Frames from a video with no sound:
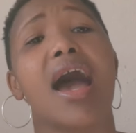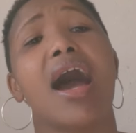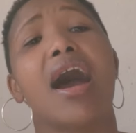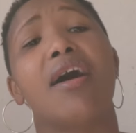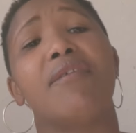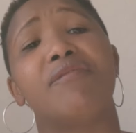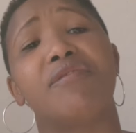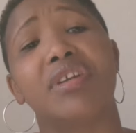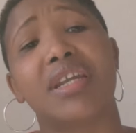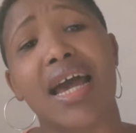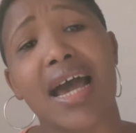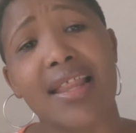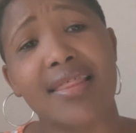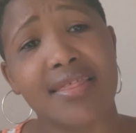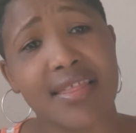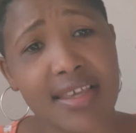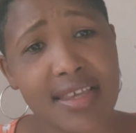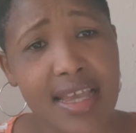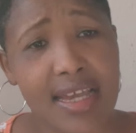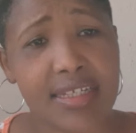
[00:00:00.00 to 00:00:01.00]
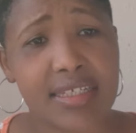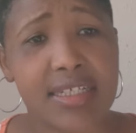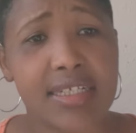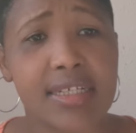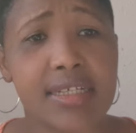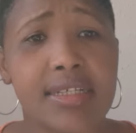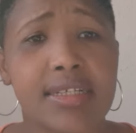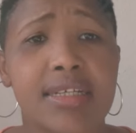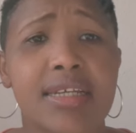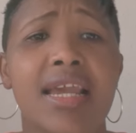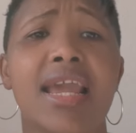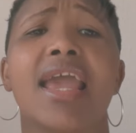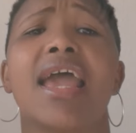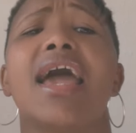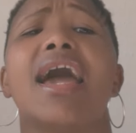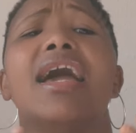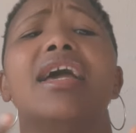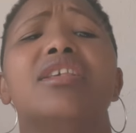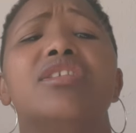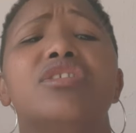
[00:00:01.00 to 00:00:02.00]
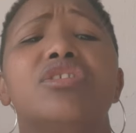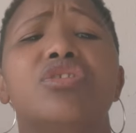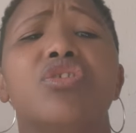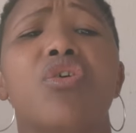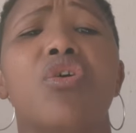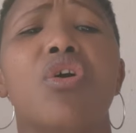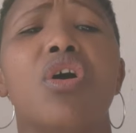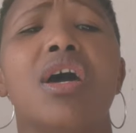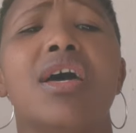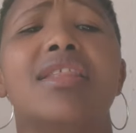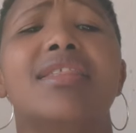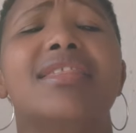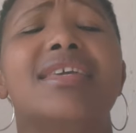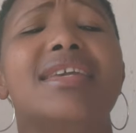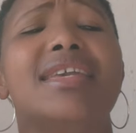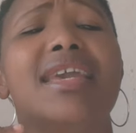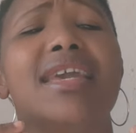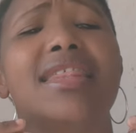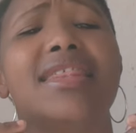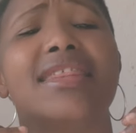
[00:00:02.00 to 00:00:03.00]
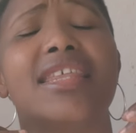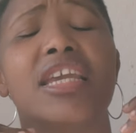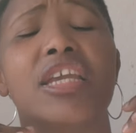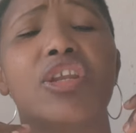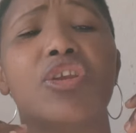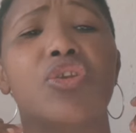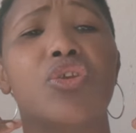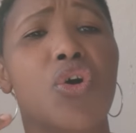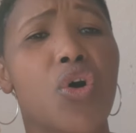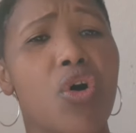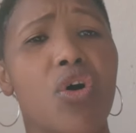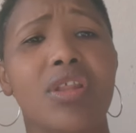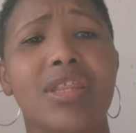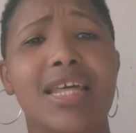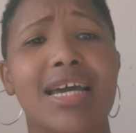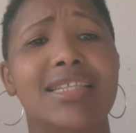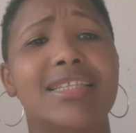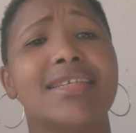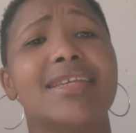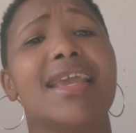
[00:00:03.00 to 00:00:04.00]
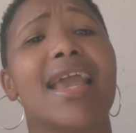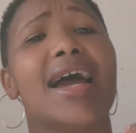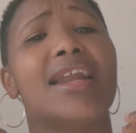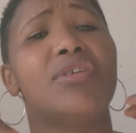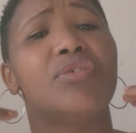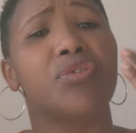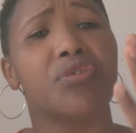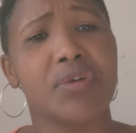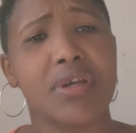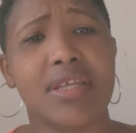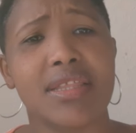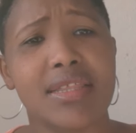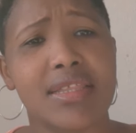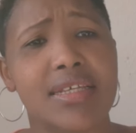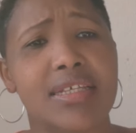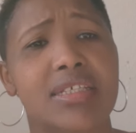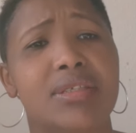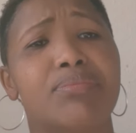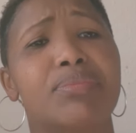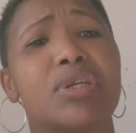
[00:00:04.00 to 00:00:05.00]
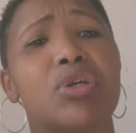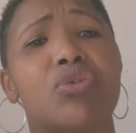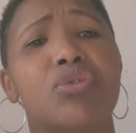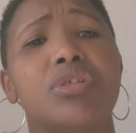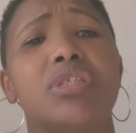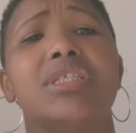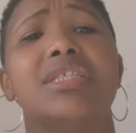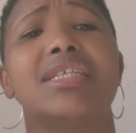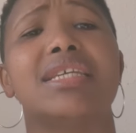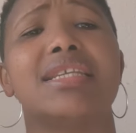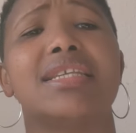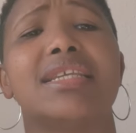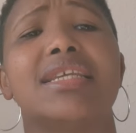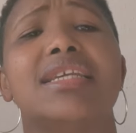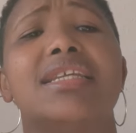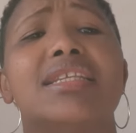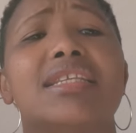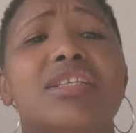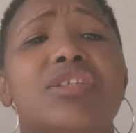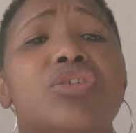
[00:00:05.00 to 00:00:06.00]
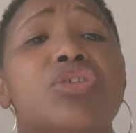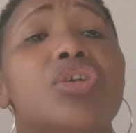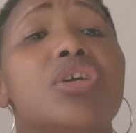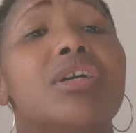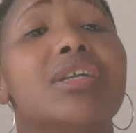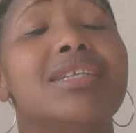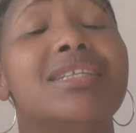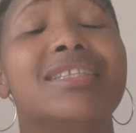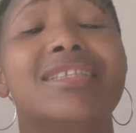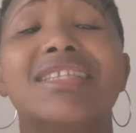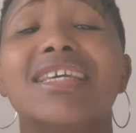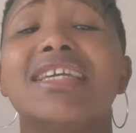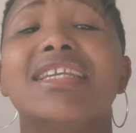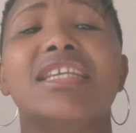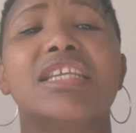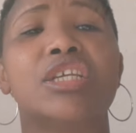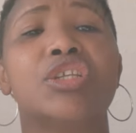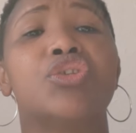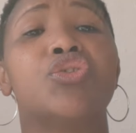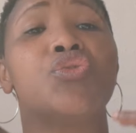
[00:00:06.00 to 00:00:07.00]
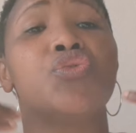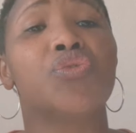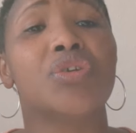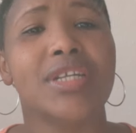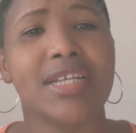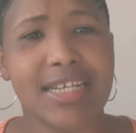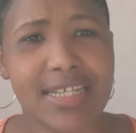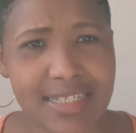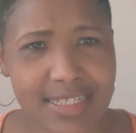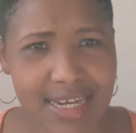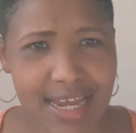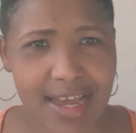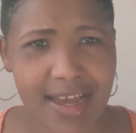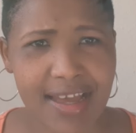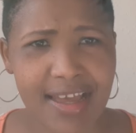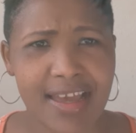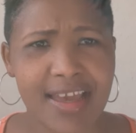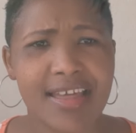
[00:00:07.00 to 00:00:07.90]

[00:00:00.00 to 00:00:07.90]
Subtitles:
have done their training. And so they know that they are doing this because they need you later.